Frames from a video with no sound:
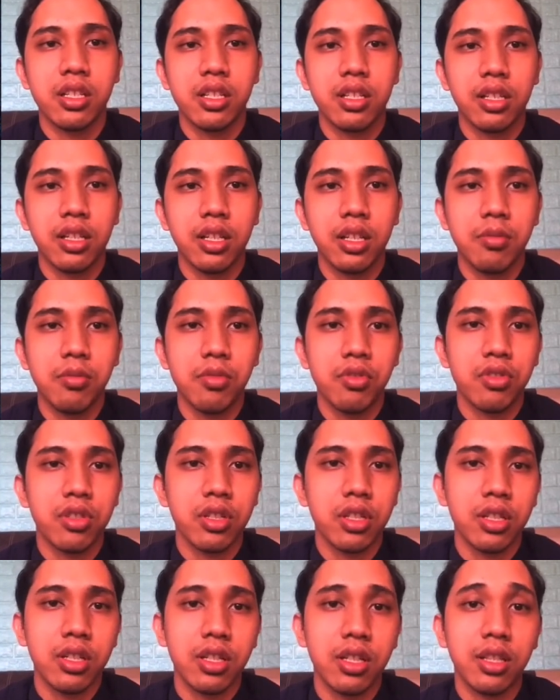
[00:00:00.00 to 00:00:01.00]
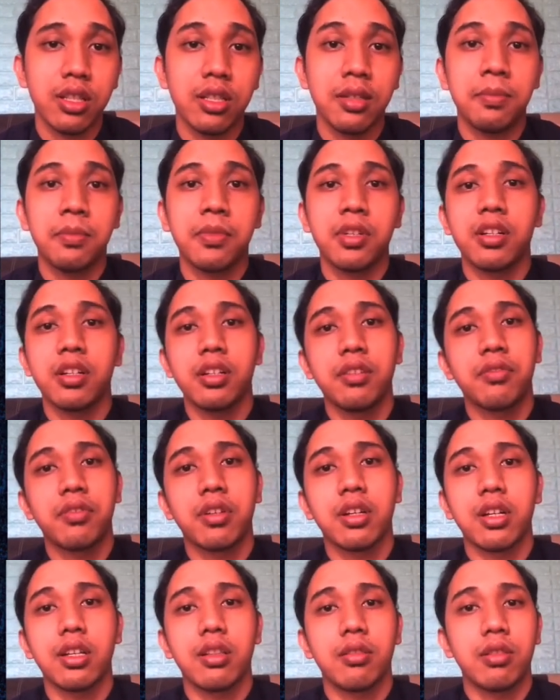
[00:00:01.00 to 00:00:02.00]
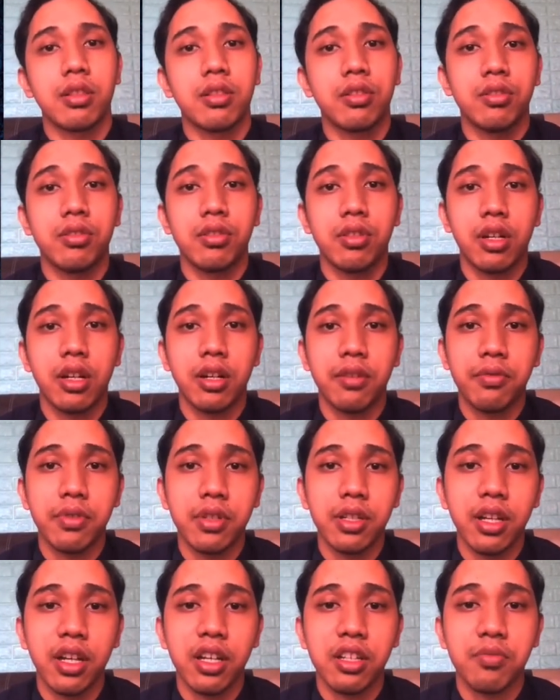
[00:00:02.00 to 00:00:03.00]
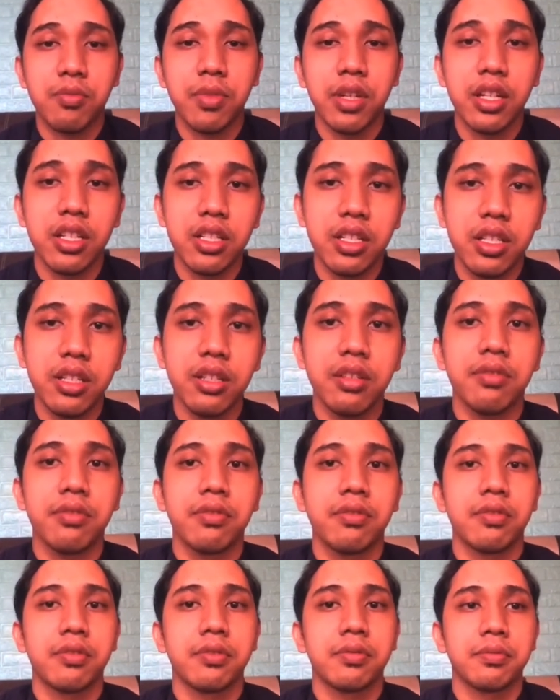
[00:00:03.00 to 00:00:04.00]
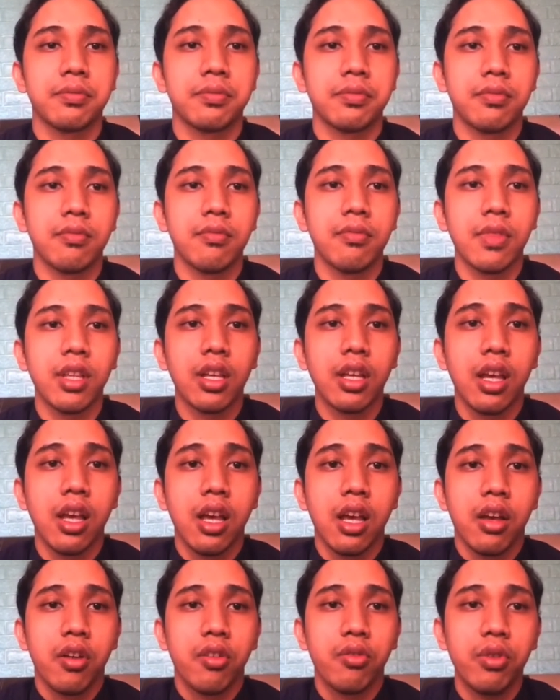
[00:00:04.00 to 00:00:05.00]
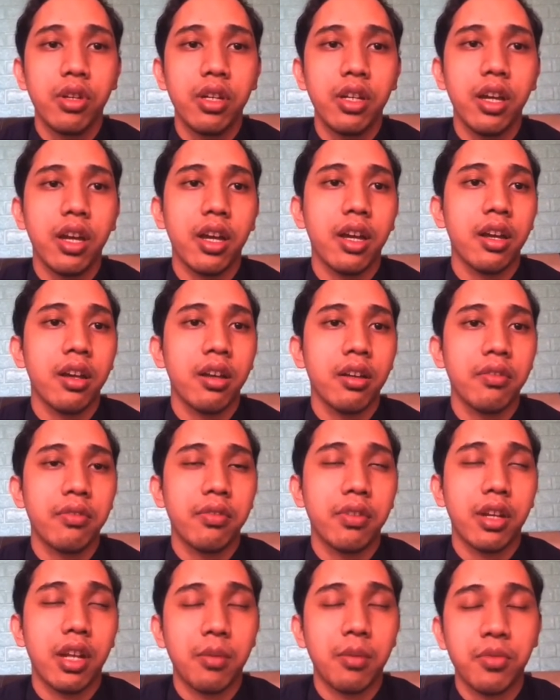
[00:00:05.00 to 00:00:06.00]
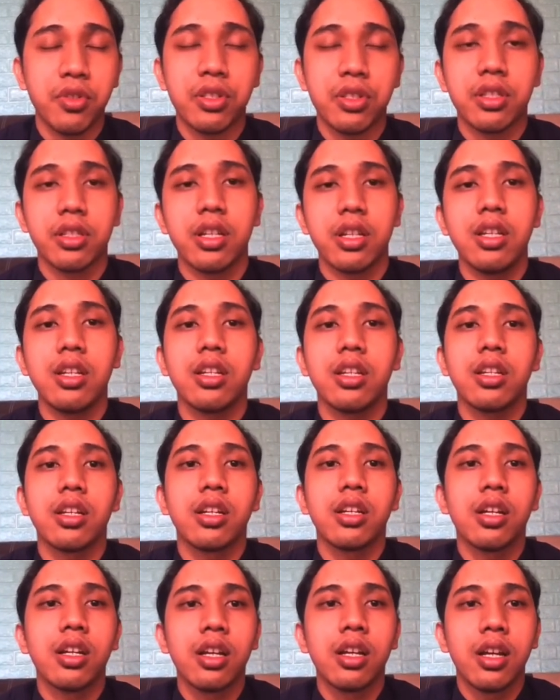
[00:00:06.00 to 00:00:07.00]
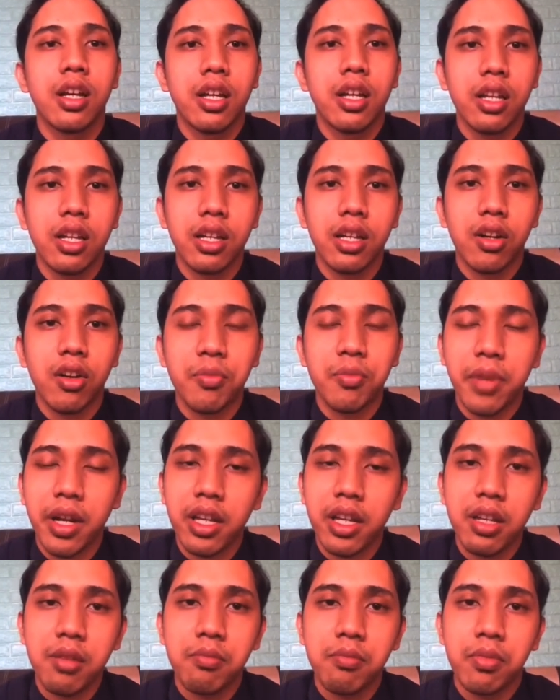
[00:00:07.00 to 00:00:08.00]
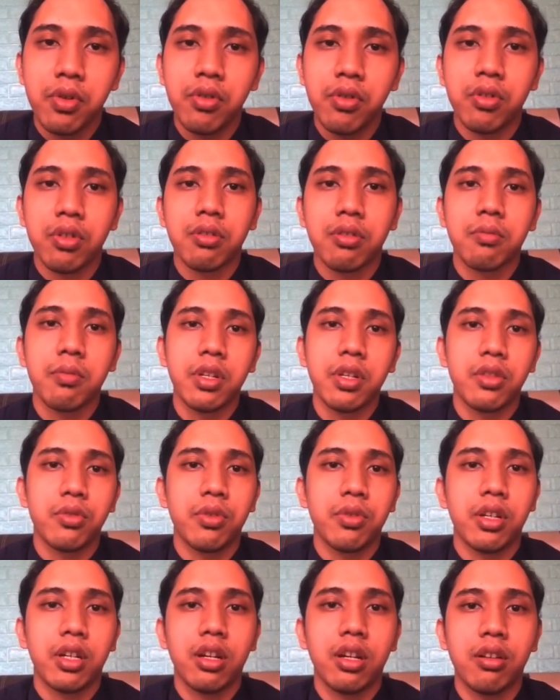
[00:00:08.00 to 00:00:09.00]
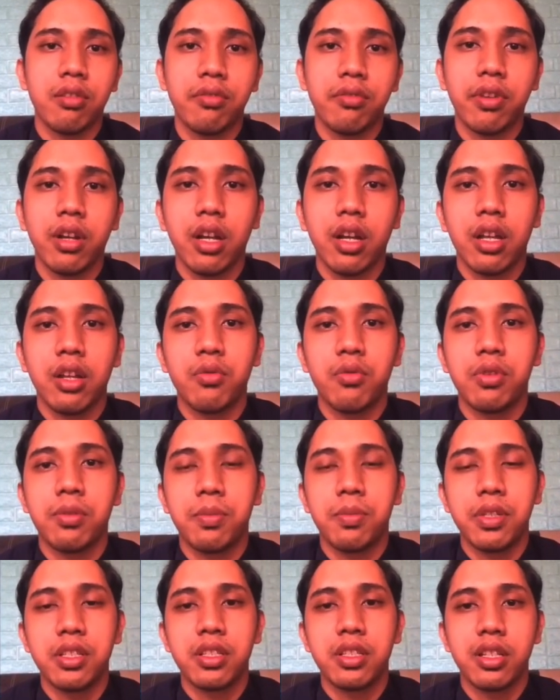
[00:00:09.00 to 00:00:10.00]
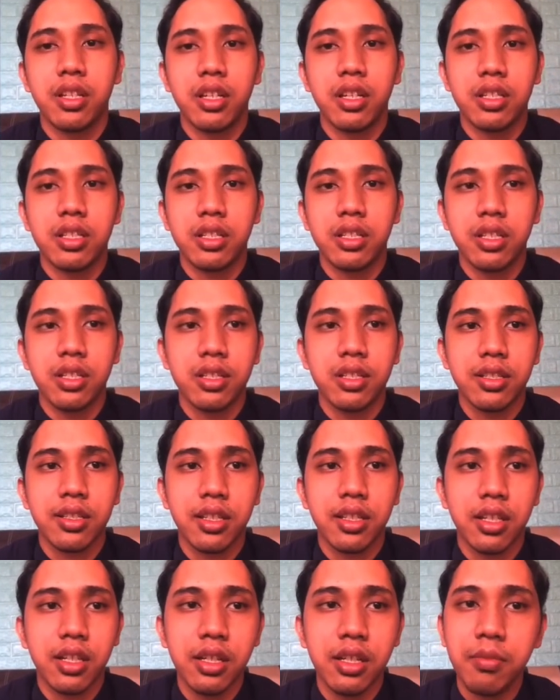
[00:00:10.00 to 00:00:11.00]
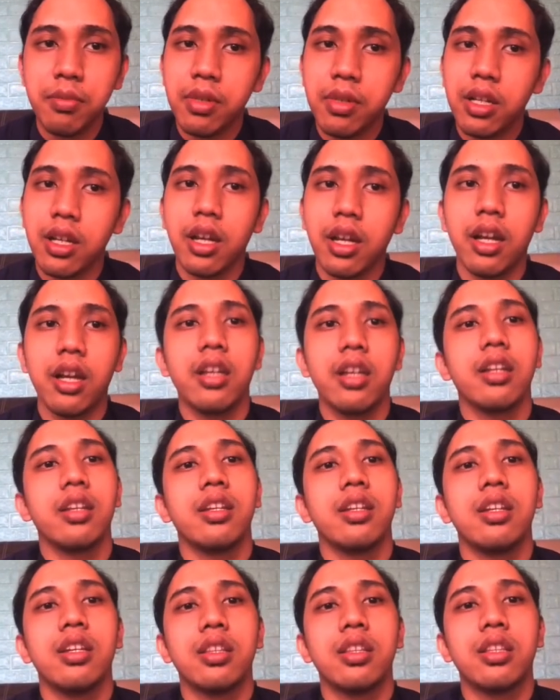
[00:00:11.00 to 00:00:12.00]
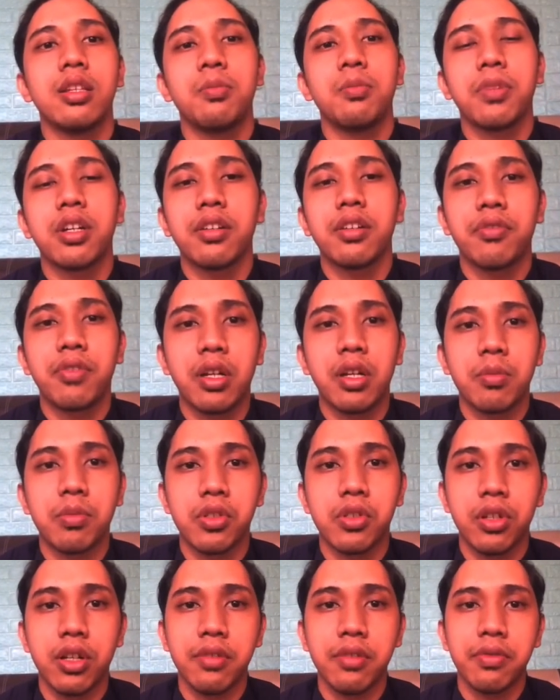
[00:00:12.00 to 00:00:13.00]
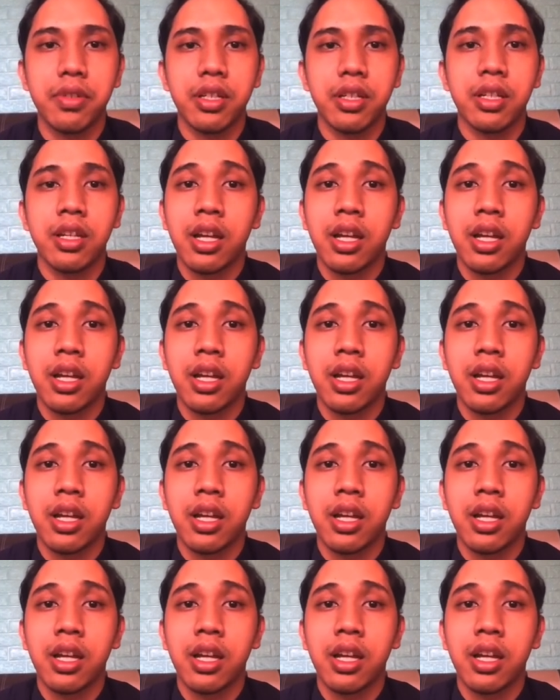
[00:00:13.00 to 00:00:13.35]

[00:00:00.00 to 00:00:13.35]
scheme using elliptic curve cryptography, has been achieved. We have demonstrated the combining both between Chaum and open signature scheme and elliptic curve cryptography